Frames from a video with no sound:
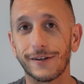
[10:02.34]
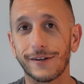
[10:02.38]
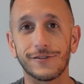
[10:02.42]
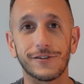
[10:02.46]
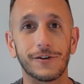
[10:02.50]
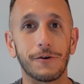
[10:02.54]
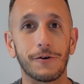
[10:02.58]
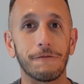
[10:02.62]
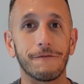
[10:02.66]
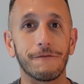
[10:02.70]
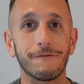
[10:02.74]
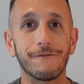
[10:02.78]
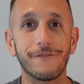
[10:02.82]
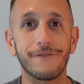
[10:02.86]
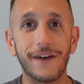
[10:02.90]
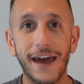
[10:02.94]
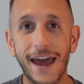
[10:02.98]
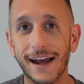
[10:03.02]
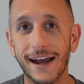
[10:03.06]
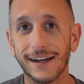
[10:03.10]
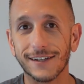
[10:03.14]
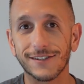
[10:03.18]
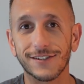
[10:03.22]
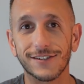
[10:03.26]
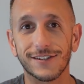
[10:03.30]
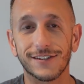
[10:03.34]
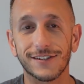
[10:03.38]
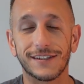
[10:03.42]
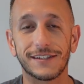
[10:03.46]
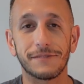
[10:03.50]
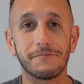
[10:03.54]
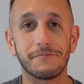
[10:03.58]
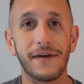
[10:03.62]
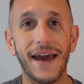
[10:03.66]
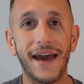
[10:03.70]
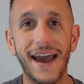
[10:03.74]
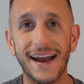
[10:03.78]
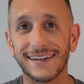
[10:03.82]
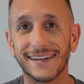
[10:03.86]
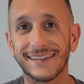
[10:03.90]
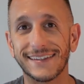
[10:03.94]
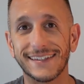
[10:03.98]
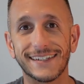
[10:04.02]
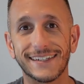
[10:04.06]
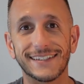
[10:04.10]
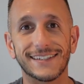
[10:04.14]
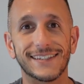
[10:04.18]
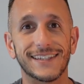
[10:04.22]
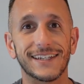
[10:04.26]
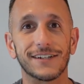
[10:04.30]
There's no facts to back
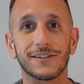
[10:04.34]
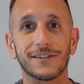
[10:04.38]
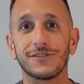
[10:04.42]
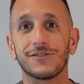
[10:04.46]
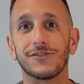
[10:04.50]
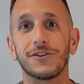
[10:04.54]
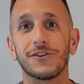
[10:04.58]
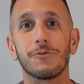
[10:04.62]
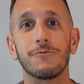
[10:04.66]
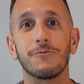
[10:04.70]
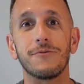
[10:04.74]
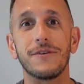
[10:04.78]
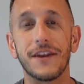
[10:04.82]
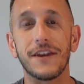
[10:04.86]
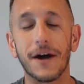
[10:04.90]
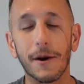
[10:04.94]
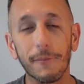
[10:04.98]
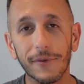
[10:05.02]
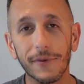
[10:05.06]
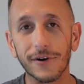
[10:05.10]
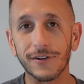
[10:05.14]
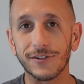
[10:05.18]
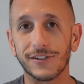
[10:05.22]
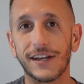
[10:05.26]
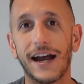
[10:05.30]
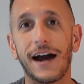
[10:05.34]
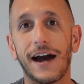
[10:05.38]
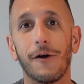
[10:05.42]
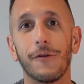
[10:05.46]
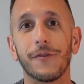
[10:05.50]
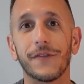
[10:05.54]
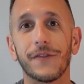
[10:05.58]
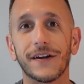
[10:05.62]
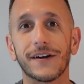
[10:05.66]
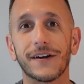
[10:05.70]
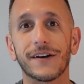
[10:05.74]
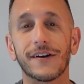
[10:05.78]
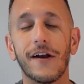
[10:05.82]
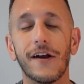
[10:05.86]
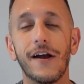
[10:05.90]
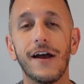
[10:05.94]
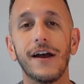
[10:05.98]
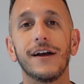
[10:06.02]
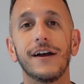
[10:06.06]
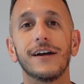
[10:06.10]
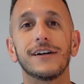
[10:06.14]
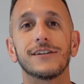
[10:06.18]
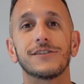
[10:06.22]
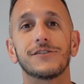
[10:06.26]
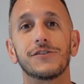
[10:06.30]
this. There is no numbers out there
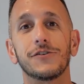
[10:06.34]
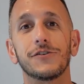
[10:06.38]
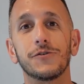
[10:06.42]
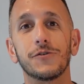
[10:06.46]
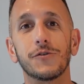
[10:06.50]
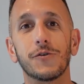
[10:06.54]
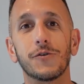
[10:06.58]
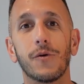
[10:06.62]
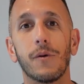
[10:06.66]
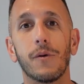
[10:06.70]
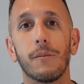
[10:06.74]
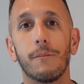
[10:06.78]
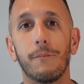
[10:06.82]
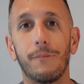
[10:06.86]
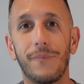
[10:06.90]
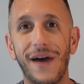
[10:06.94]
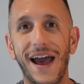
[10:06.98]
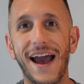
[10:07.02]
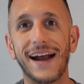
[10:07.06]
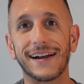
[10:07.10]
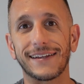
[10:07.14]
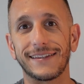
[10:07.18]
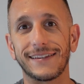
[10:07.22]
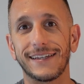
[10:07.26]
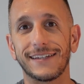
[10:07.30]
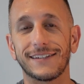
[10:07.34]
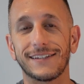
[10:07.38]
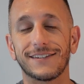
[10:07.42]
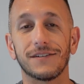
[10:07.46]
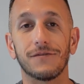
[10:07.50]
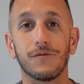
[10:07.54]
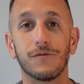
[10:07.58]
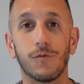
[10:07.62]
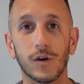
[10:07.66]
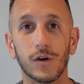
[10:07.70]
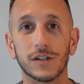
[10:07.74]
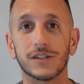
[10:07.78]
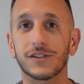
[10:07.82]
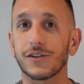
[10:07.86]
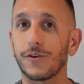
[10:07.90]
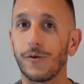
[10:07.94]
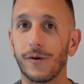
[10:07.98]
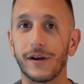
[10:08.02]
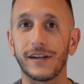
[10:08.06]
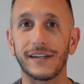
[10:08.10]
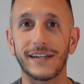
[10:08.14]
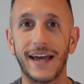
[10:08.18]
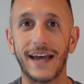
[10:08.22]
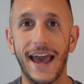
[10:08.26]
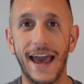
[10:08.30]
to back this of what's
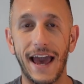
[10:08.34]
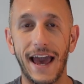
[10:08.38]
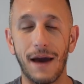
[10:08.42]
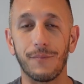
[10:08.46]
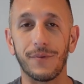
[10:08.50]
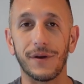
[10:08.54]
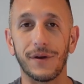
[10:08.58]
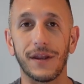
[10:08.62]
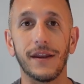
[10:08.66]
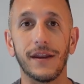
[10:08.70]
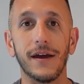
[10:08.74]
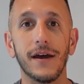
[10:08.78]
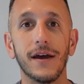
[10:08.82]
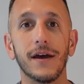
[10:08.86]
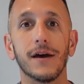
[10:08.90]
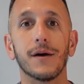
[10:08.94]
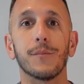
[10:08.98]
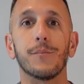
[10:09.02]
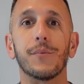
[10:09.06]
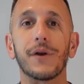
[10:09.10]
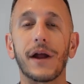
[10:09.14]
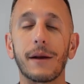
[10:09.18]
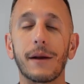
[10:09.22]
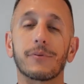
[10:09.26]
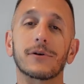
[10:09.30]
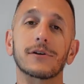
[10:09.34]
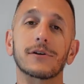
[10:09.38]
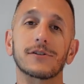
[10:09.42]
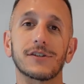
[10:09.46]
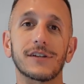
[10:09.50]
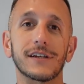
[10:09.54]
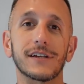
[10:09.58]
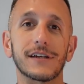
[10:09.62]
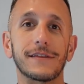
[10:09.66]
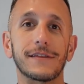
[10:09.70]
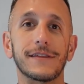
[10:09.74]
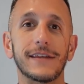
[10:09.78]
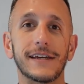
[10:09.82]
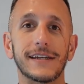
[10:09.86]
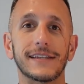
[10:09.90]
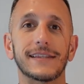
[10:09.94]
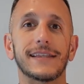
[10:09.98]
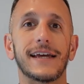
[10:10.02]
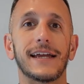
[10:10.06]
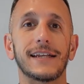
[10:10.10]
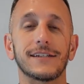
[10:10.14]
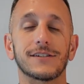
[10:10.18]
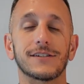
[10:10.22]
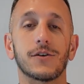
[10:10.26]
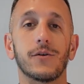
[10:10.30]
going to happen. But I personally think
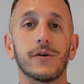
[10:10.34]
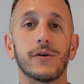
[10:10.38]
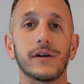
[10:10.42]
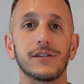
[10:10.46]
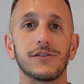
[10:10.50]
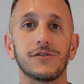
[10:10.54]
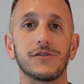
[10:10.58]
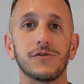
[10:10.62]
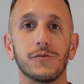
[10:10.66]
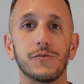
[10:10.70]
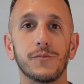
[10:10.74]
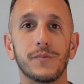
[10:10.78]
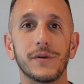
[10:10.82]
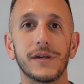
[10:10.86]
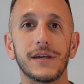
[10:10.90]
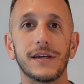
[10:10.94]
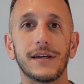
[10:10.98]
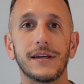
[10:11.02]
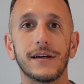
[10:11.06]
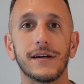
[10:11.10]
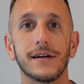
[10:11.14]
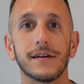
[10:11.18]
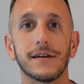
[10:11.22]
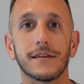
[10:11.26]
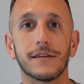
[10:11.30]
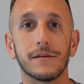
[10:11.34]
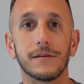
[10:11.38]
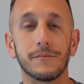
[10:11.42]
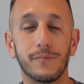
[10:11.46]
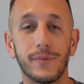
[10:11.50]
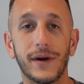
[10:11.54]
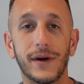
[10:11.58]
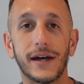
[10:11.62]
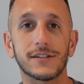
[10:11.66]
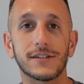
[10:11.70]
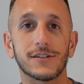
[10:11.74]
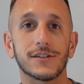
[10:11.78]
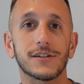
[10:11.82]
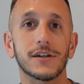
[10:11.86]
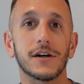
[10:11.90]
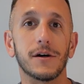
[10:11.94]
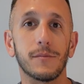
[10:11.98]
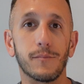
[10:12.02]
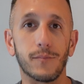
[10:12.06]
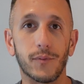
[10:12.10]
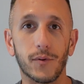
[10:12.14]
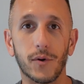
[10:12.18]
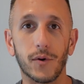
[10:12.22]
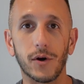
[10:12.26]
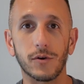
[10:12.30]
that is going to be the best
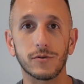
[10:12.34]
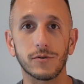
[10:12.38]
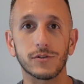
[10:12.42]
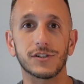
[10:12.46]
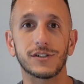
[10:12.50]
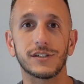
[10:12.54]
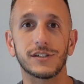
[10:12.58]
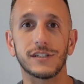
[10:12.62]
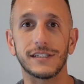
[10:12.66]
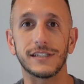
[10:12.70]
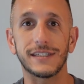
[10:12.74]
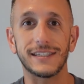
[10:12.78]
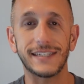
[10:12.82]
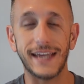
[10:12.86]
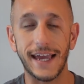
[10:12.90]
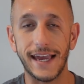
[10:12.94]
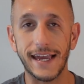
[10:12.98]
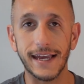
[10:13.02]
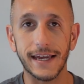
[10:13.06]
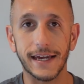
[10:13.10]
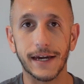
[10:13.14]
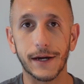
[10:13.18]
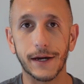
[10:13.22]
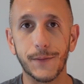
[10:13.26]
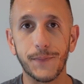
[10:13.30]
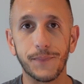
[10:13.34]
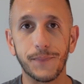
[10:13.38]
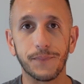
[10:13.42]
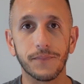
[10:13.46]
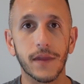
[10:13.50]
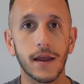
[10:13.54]
approach to take.